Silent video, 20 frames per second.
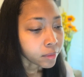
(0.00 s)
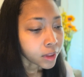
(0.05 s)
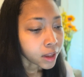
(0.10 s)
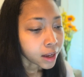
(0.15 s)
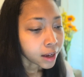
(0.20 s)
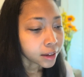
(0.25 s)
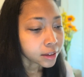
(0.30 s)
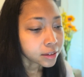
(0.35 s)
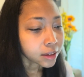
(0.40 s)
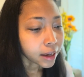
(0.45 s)

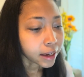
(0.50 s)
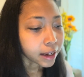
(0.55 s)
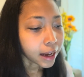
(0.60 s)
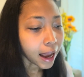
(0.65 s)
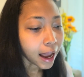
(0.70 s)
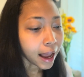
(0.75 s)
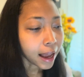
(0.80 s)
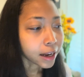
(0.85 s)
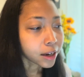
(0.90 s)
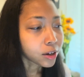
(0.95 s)
It's like
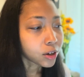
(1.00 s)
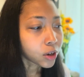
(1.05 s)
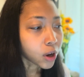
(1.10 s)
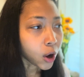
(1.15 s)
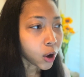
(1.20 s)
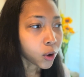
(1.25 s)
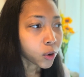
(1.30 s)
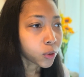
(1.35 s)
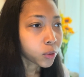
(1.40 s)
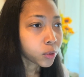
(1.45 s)
I
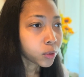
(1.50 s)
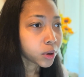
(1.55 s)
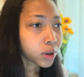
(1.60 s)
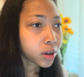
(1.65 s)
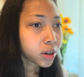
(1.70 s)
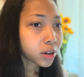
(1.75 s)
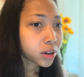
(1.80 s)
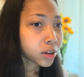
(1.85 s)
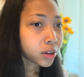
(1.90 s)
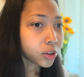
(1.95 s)
know
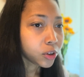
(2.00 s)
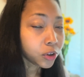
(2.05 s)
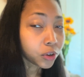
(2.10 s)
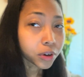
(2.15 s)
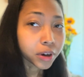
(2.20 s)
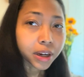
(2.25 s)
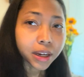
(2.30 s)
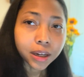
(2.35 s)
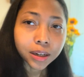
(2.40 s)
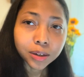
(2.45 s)
you're
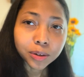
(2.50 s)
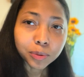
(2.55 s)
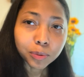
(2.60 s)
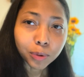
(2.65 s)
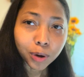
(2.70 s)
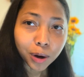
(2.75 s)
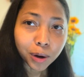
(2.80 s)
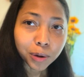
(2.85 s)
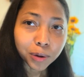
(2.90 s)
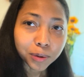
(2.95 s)
in the
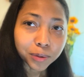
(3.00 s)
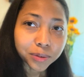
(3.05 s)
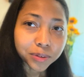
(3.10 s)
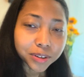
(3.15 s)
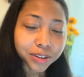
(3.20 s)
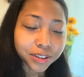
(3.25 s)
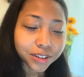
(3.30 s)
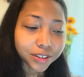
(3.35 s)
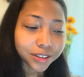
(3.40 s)
wrong.